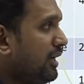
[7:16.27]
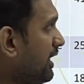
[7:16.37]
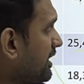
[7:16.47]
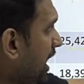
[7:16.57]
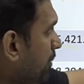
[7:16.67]

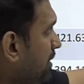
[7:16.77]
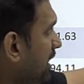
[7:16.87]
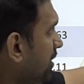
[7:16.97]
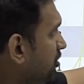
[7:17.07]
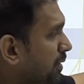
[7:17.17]
In
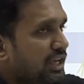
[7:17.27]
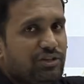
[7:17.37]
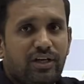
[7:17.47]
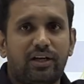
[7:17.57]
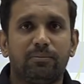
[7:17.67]
capital
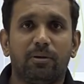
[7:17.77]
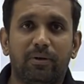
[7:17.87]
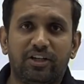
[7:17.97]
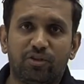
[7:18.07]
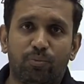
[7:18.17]
expenditure,
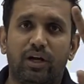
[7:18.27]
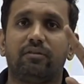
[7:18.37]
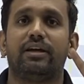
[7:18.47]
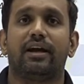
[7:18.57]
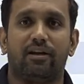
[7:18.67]
remember this point,
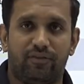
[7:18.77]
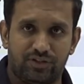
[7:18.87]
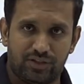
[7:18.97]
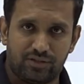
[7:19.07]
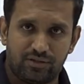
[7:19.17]
we are
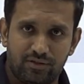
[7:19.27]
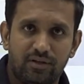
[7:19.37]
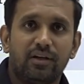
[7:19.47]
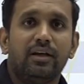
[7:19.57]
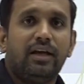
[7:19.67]
deficit.
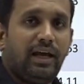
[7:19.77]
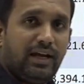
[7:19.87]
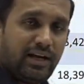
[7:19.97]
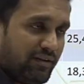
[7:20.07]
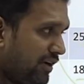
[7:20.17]

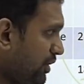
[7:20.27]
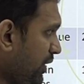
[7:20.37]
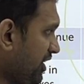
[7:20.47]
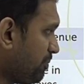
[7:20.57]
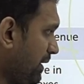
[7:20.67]
In revenue
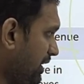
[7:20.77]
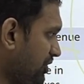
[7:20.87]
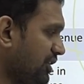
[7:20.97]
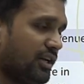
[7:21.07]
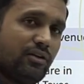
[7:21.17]

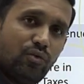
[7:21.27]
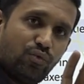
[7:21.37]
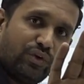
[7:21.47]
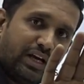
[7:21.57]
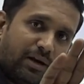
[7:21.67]
expenditure,
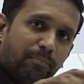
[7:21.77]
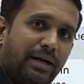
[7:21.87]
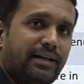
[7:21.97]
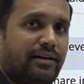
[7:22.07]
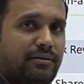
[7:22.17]
we are
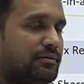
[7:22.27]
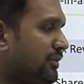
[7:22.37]
better.